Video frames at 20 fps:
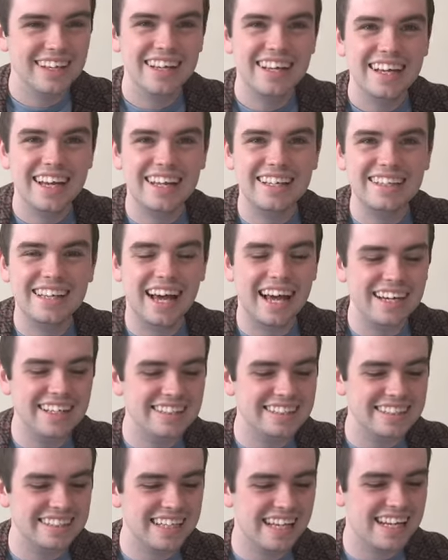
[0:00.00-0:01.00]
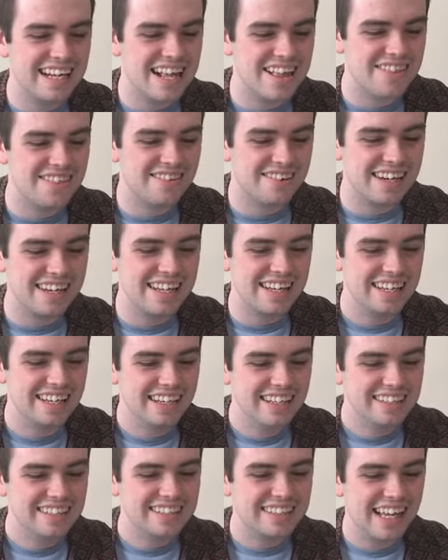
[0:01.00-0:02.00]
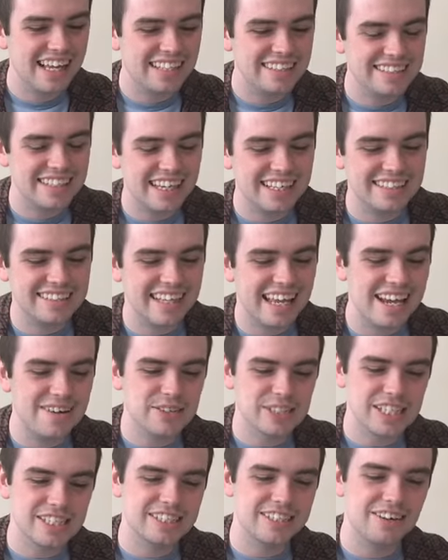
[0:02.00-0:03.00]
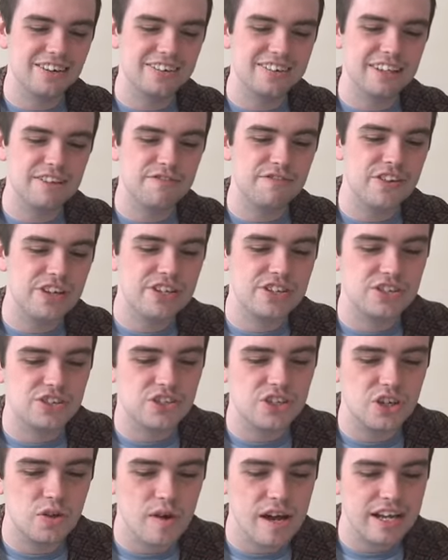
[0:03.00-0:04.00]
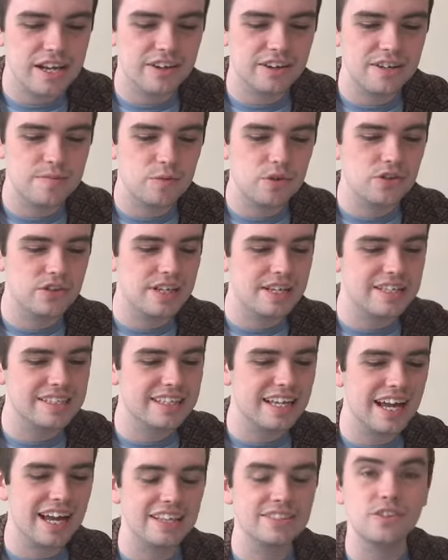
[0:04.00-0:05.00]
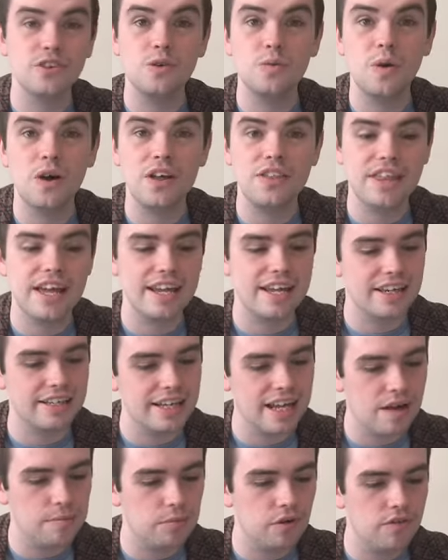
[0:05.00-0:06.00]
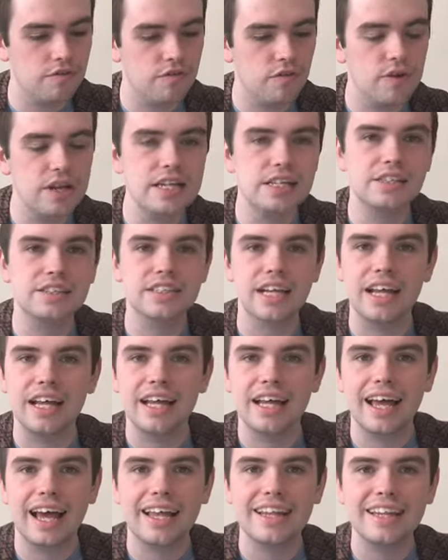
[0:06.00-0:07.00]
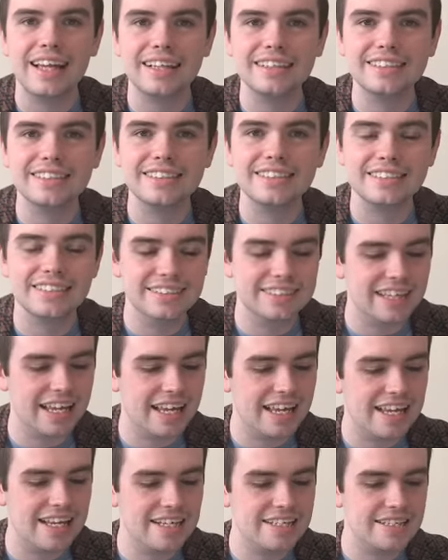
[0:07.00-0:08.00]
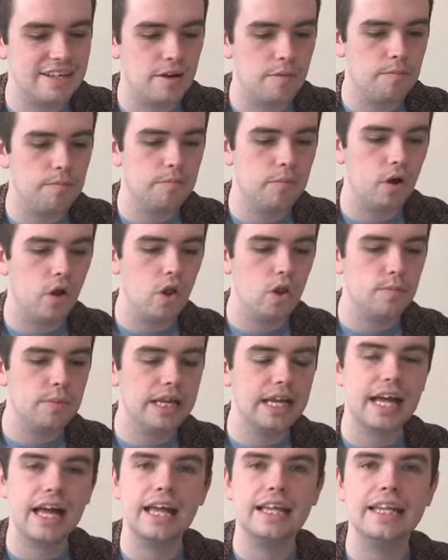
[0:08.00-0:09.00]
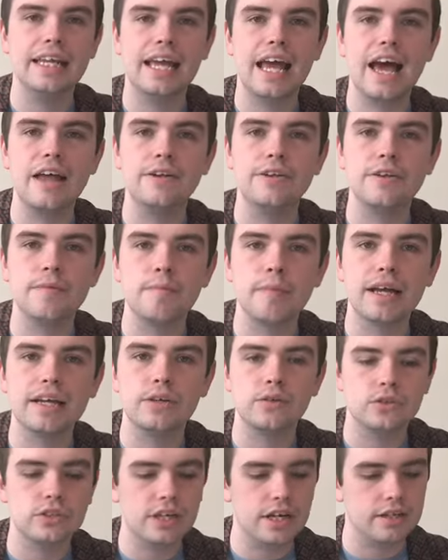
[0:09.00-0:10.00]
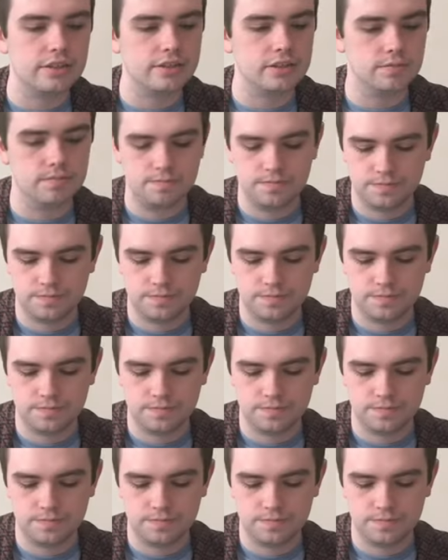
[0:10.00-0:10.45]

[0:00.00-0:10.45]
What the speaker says: In 1983, Say Say Say was a song that featured 2 iconic music stars. Who were they? And you get a point for each. And the answers is Paul McCartney and Michael Jackson.